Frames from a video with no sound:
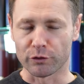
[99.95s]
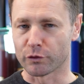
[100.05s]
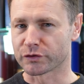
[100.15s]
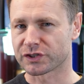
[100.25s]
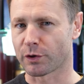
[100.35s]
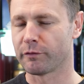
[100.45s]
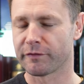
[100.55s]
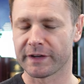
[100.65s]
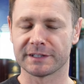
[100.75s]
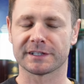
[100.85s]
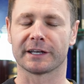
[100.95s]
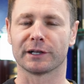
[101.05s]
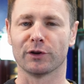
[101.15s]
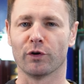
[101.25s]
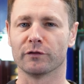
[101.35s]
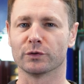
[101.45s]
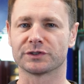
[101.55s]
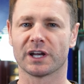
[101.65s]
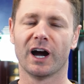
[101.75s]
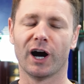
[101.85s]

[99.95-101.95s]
of those sulfides and a lot of those